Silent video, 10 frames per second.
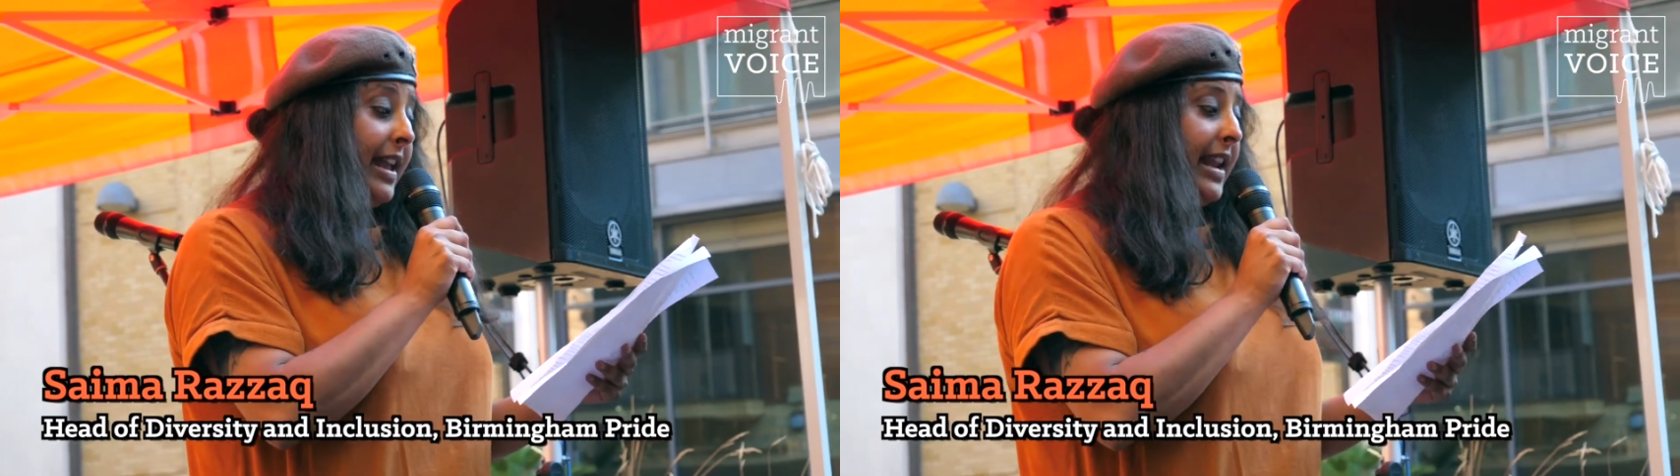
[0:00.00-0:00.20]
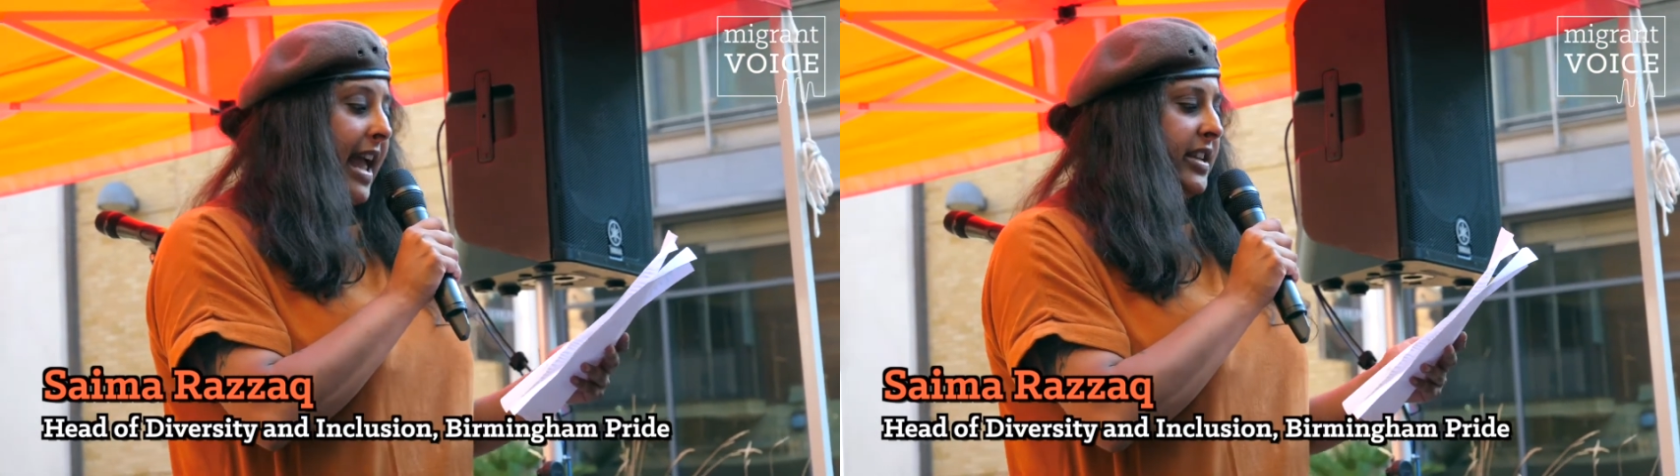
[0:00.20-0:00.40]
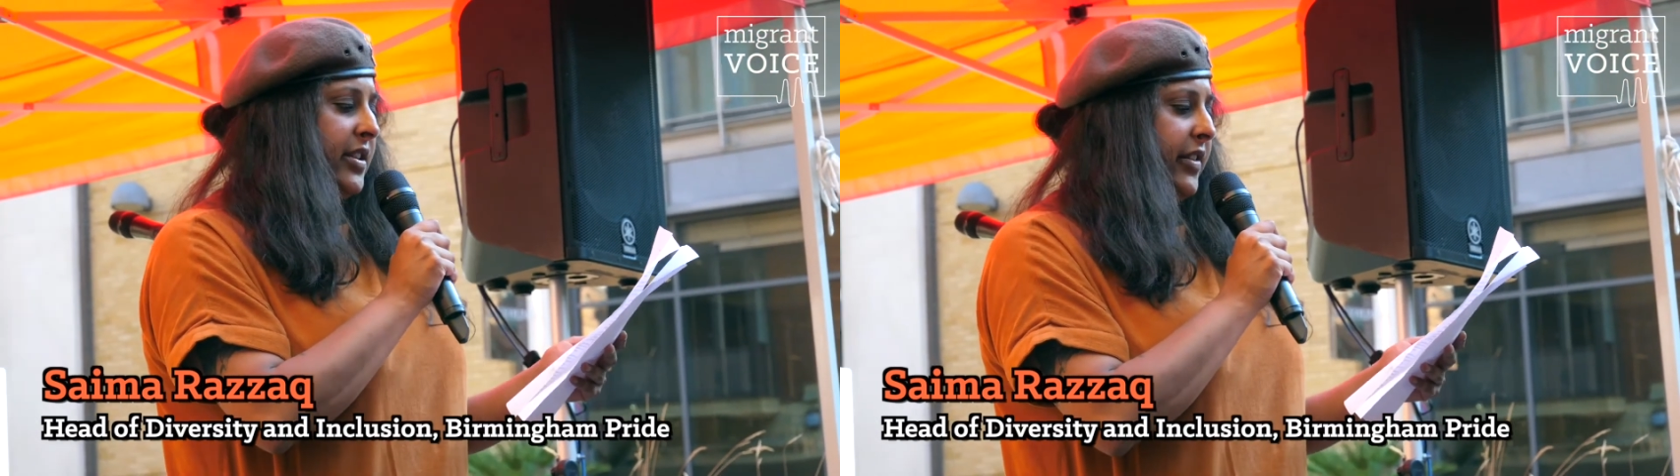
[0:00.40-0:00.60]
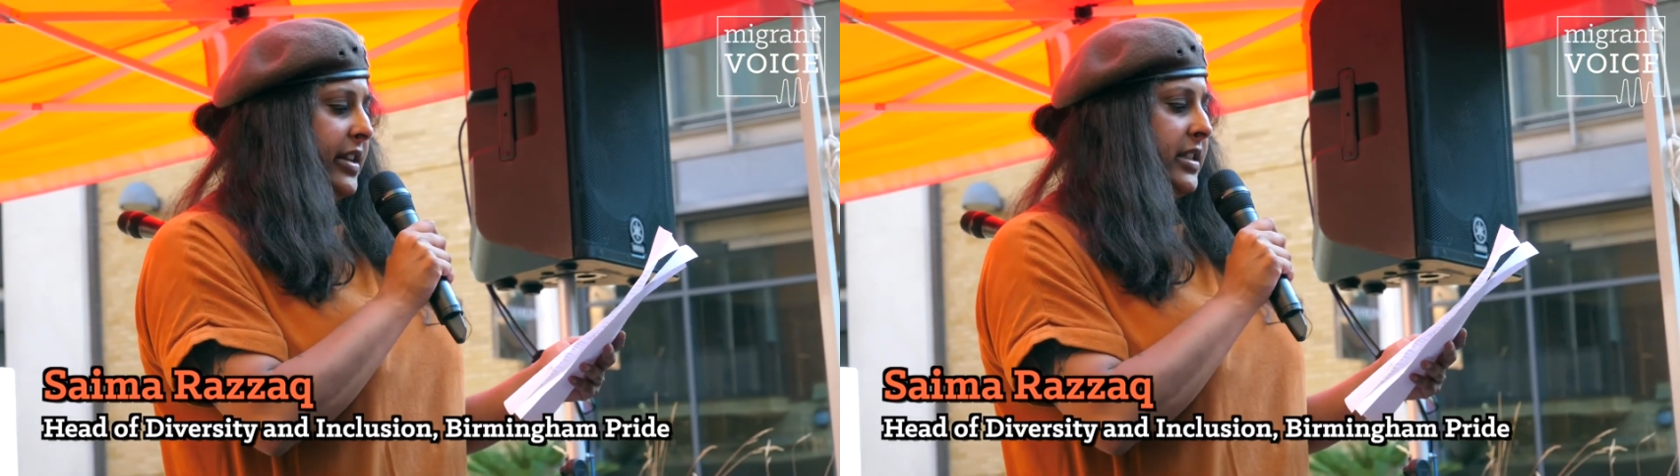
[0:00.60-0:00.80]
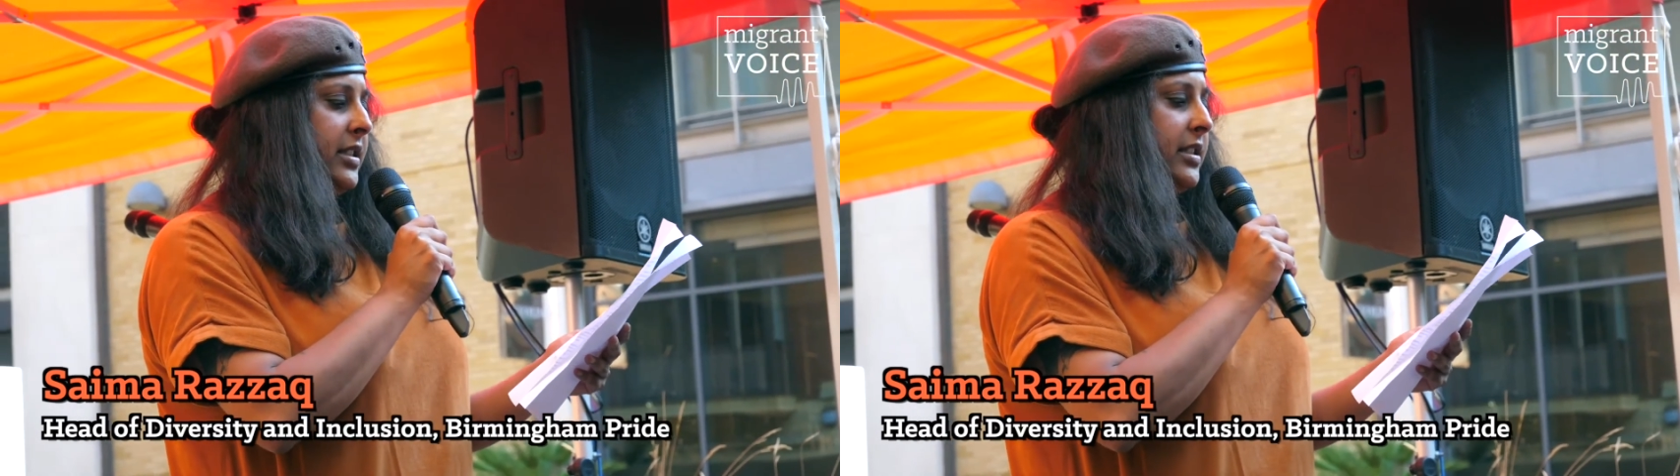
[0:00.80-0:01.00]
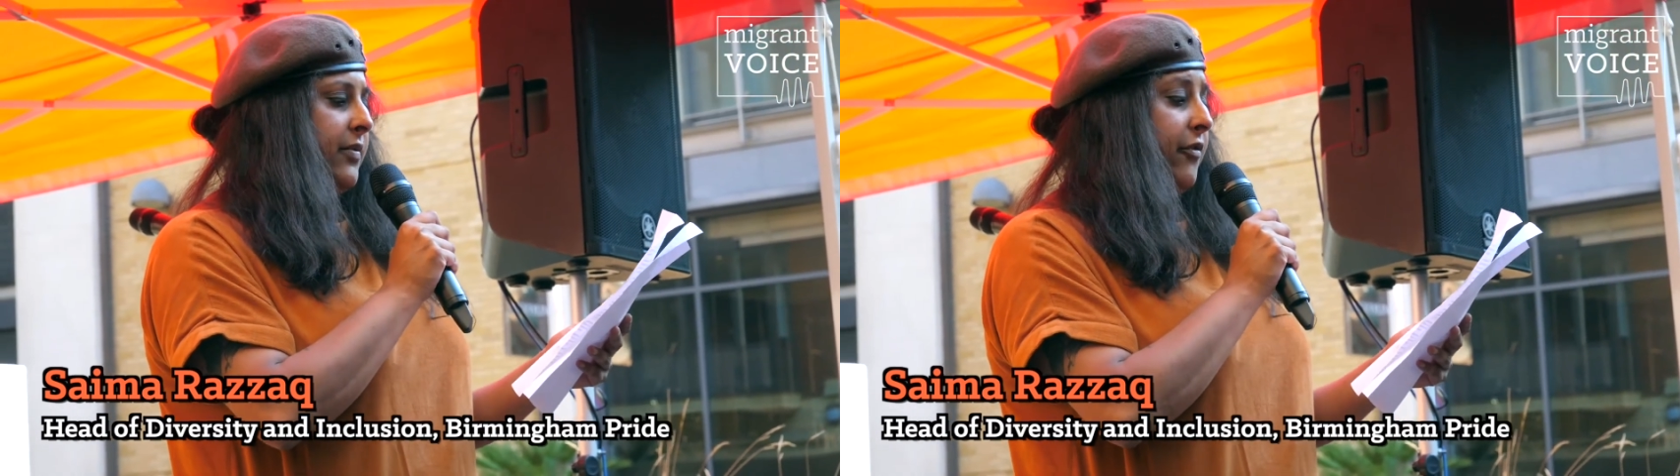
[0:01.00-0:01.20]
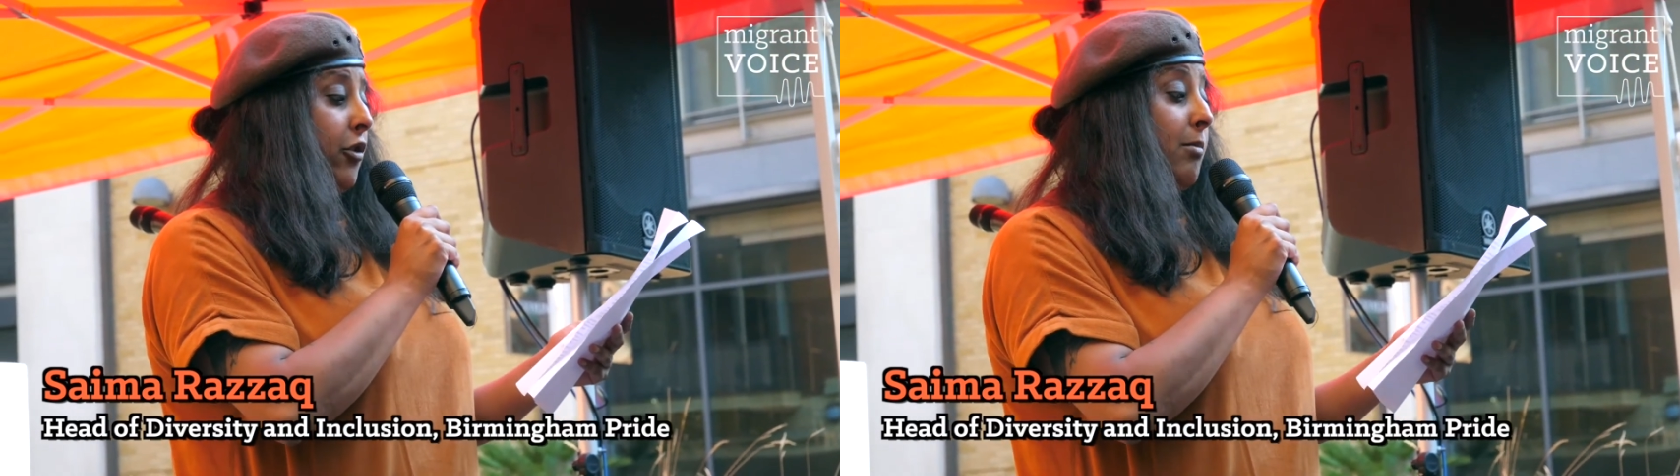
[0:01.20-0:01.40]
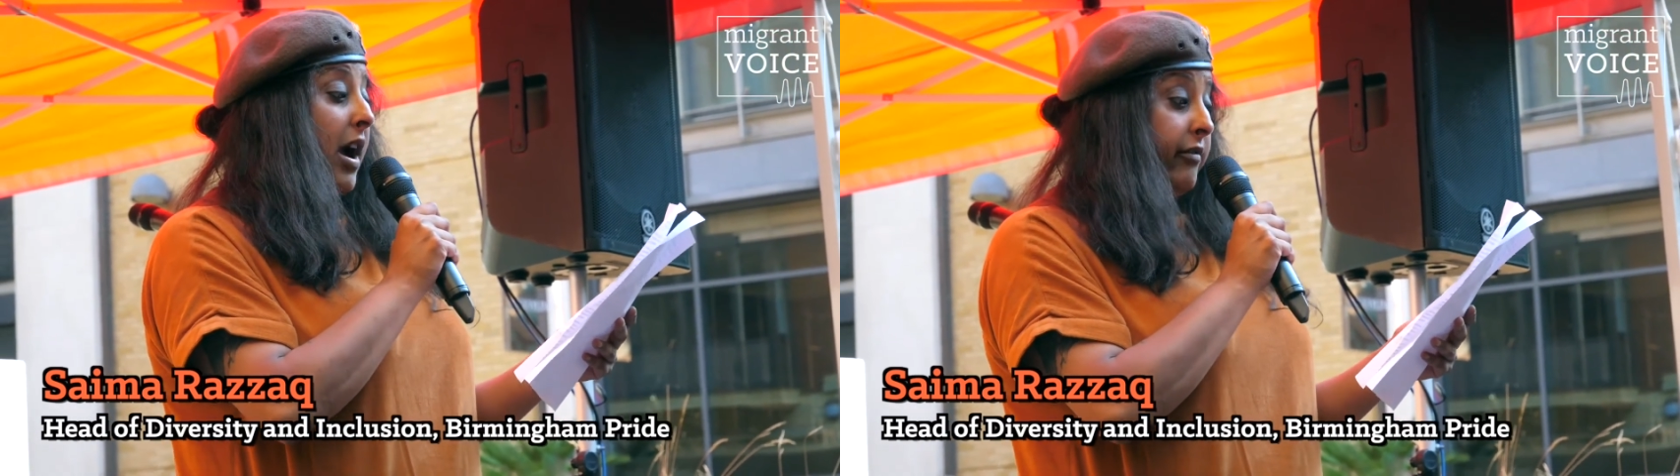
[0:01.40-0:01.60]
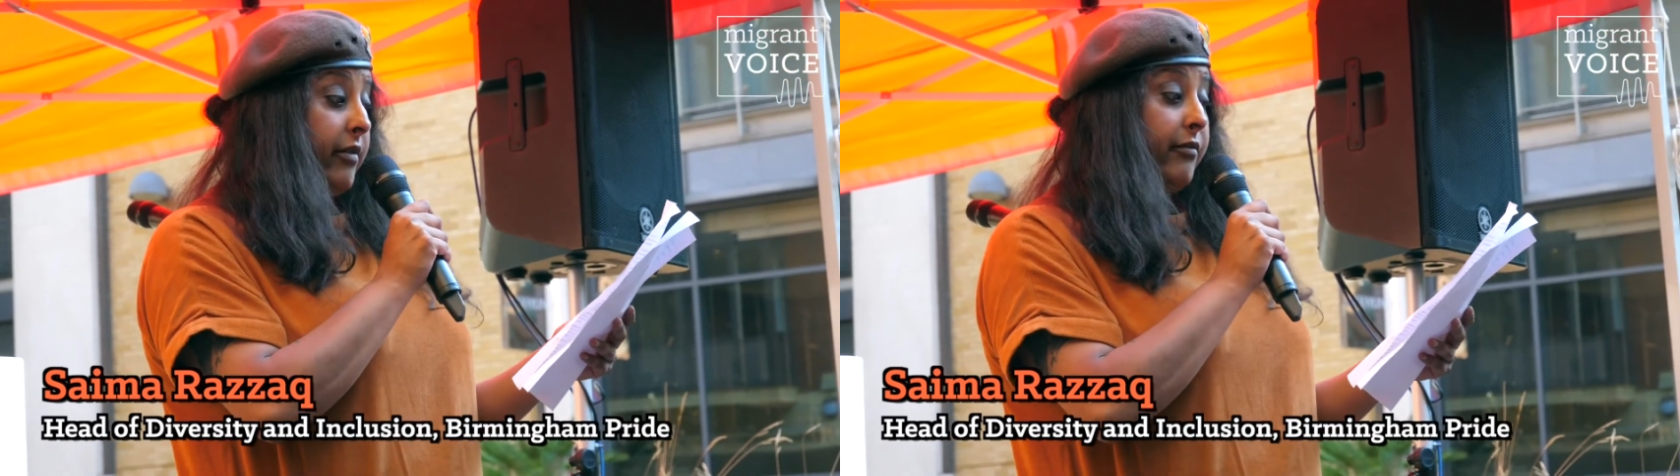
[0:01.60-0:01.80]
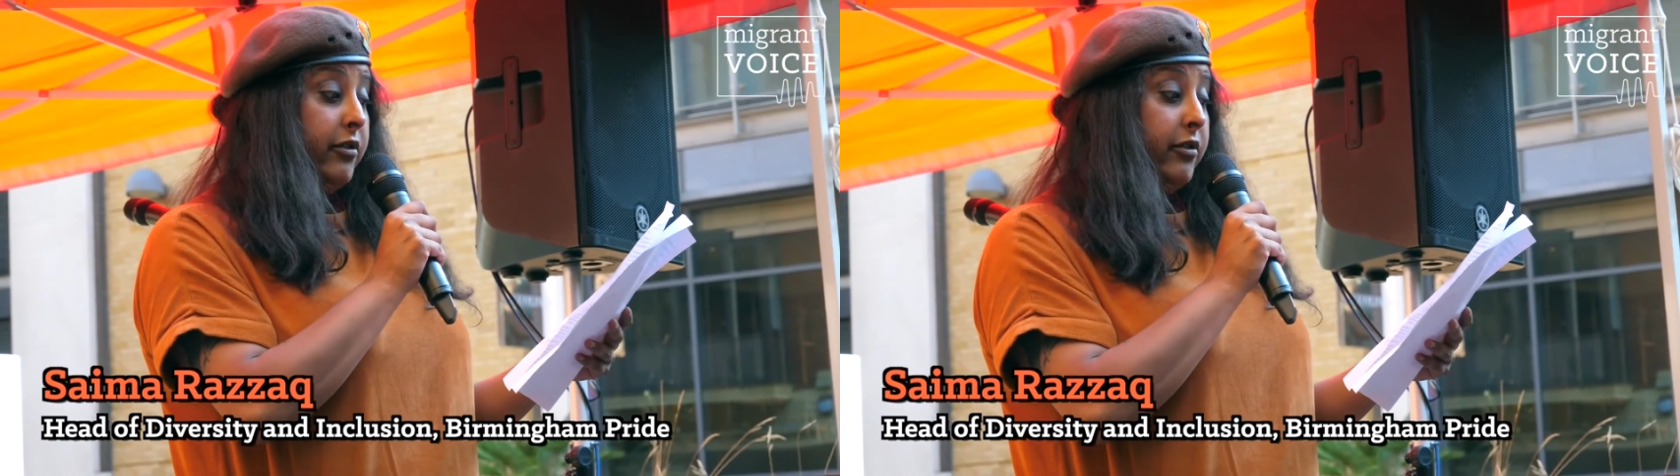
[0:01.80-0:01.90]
and activist for Migrant